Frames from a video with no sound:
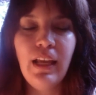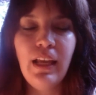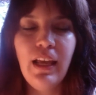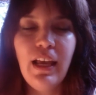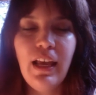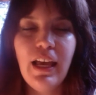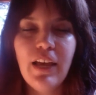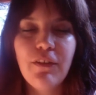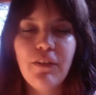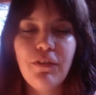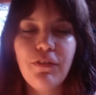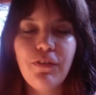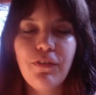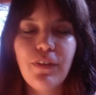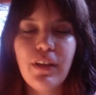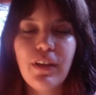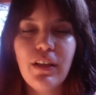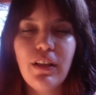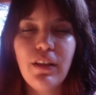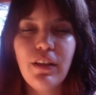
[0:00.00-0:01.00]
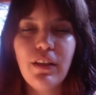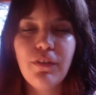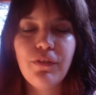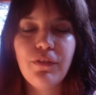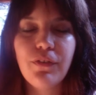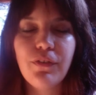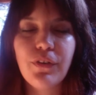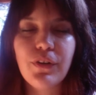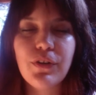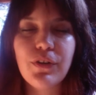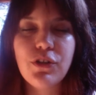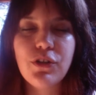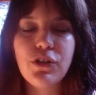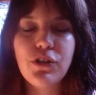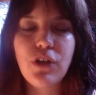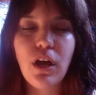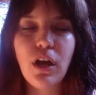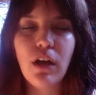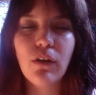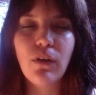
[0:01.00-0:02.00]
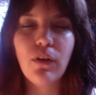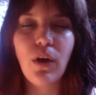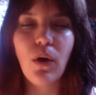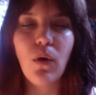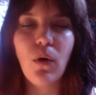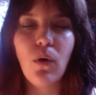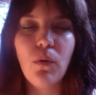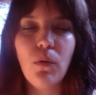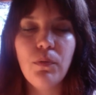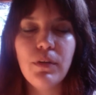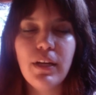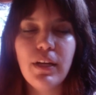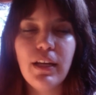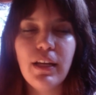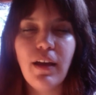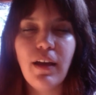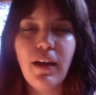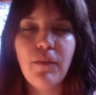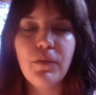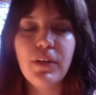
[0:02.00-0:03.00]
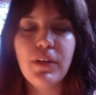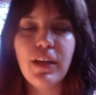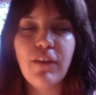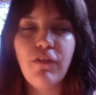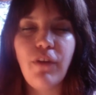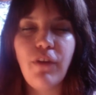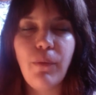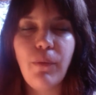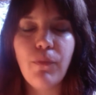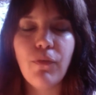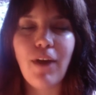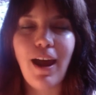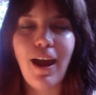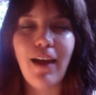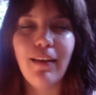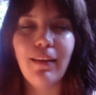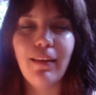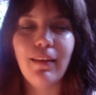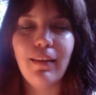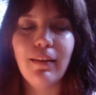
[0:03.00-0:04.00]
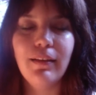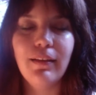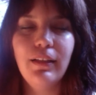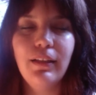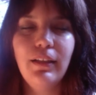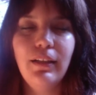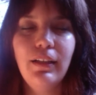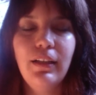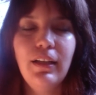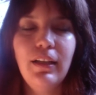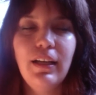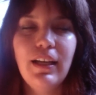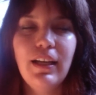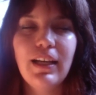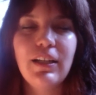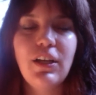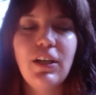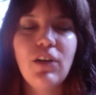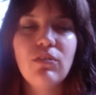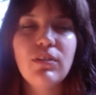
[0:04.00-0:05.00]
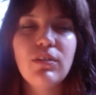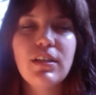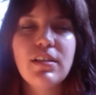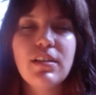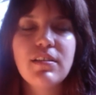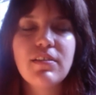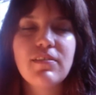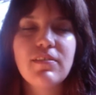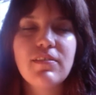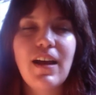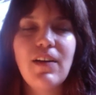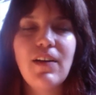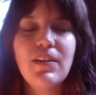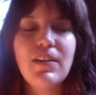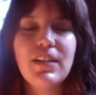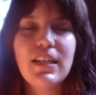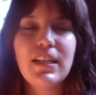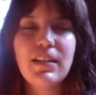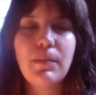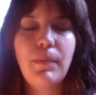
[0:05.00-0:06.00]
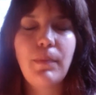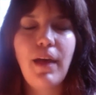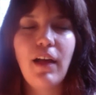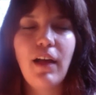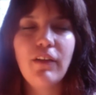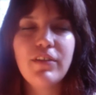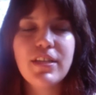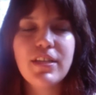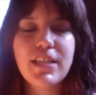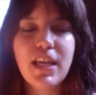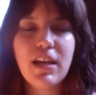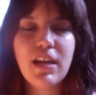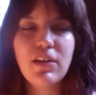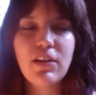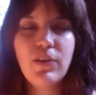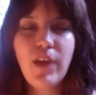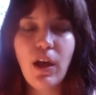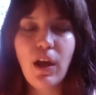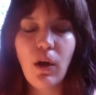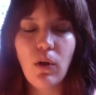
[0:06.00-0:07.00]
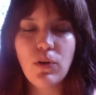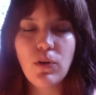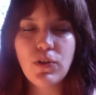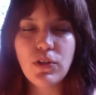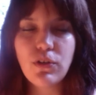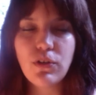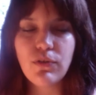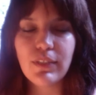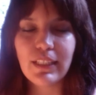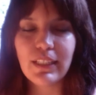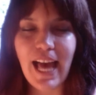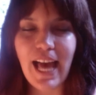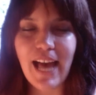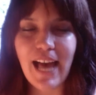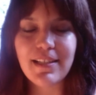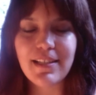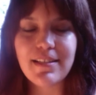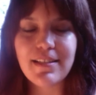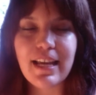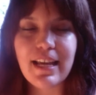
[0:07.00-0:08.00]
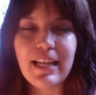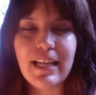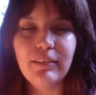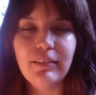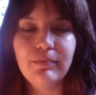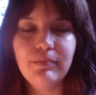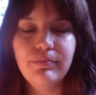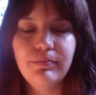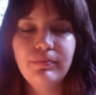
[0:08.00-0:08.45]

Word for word: And feel the first chakra opening up with every breath. And notice around it the pelvis area also relaxing